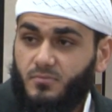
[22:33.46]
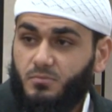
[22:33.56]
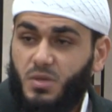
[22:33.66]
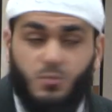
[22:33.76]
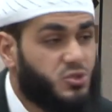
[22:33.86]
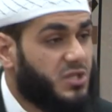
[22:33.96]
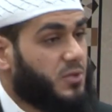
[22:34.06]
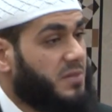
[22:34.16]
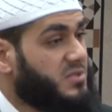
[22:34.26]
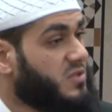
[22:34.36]
People stop
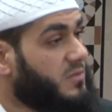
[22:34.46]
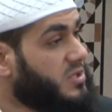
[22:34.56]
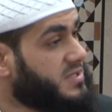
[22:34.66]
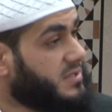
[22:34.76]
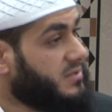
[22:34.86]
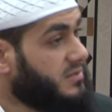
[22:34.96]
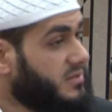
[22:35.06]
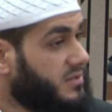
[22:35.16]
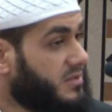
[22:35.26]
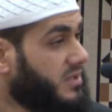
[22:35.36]
coming to the mosque.
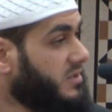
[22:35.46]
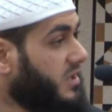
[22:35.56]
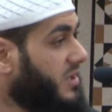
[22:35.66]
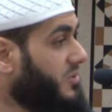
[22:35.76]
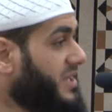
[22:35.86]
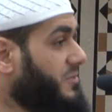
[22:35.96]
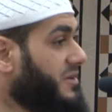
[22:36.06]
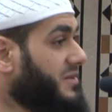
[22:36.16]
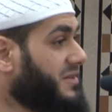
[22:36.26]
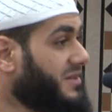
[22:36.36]
Allahu Akbar.